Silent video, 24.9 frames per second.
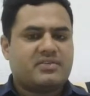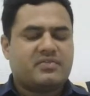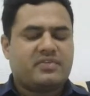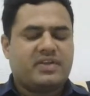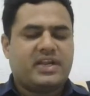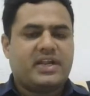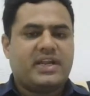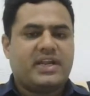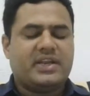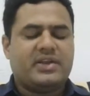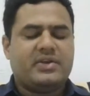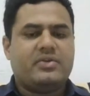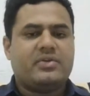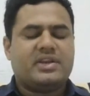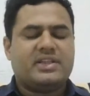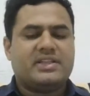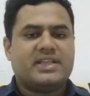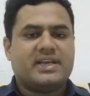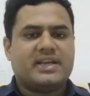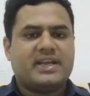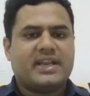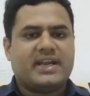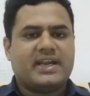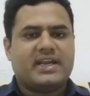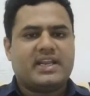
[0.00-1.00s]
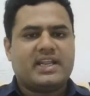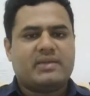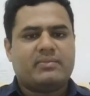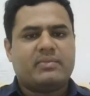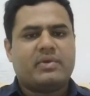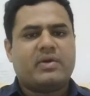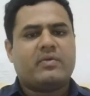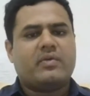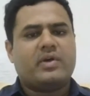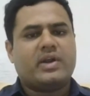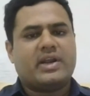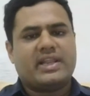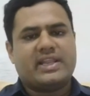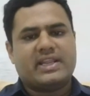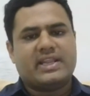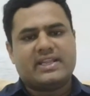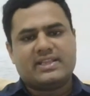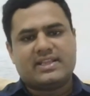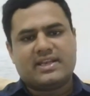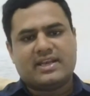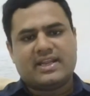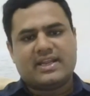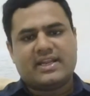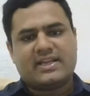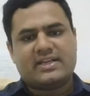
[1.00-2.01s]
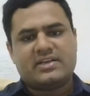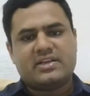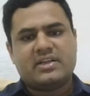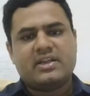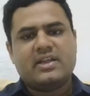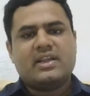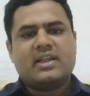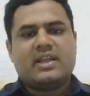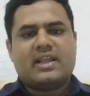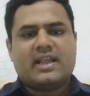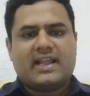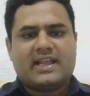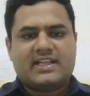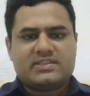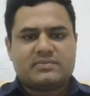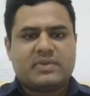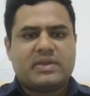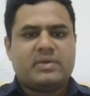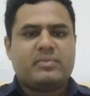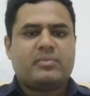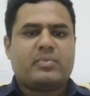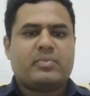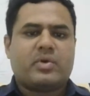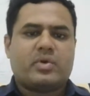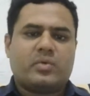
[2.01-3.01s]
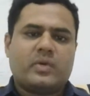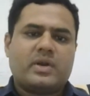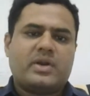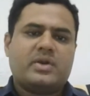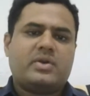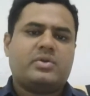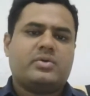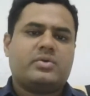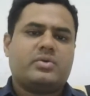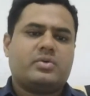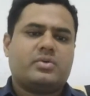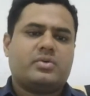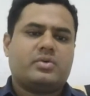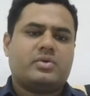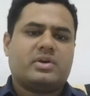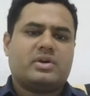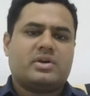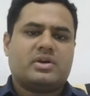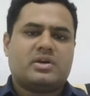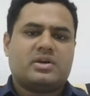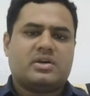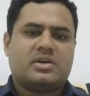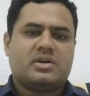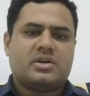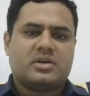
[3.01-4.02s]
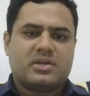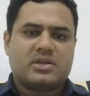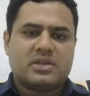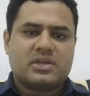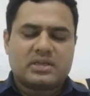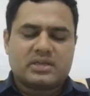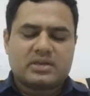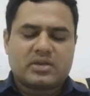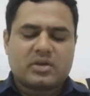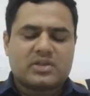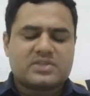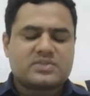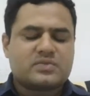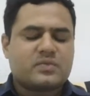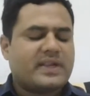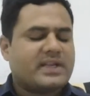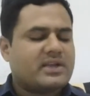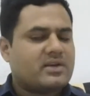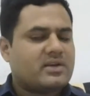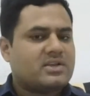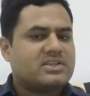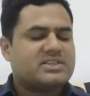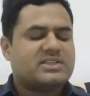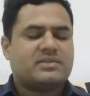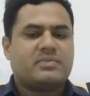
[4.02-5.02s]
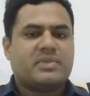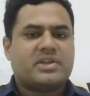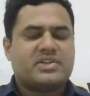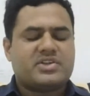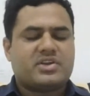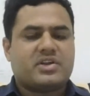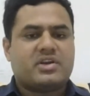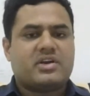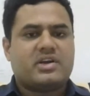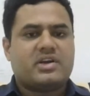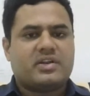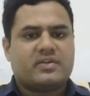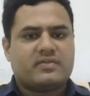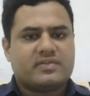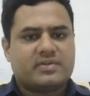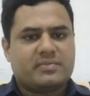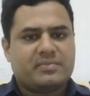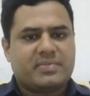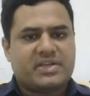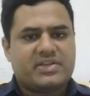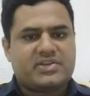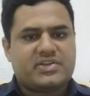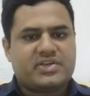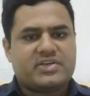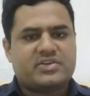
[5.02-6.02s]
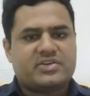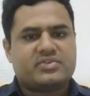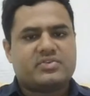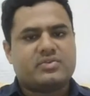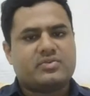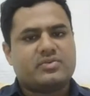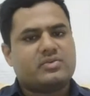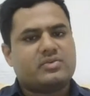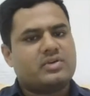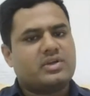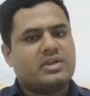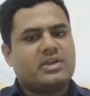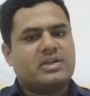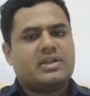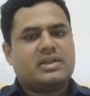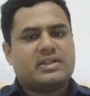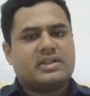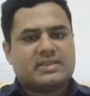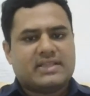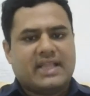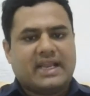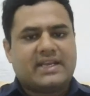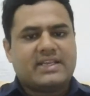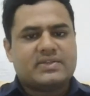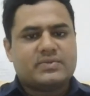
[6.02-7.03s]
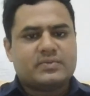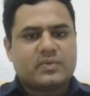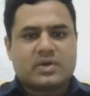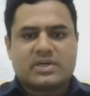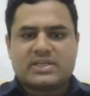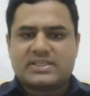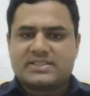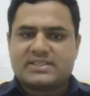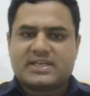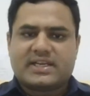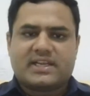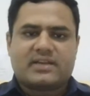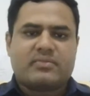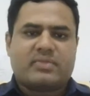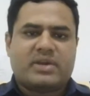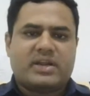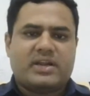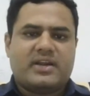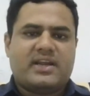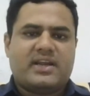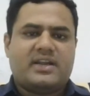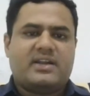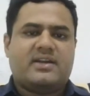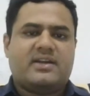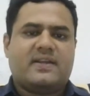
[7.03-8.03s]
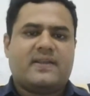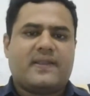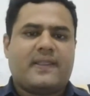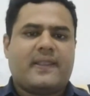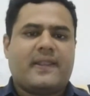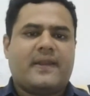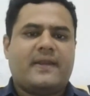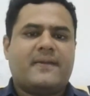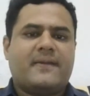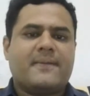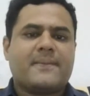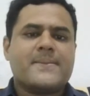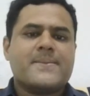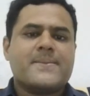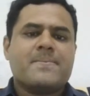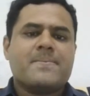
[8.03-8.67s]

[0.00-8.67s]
feeding during the daytime, avoiding in the night, has been proven to cause weight loss in majority of the patients. So that is what is recommended. And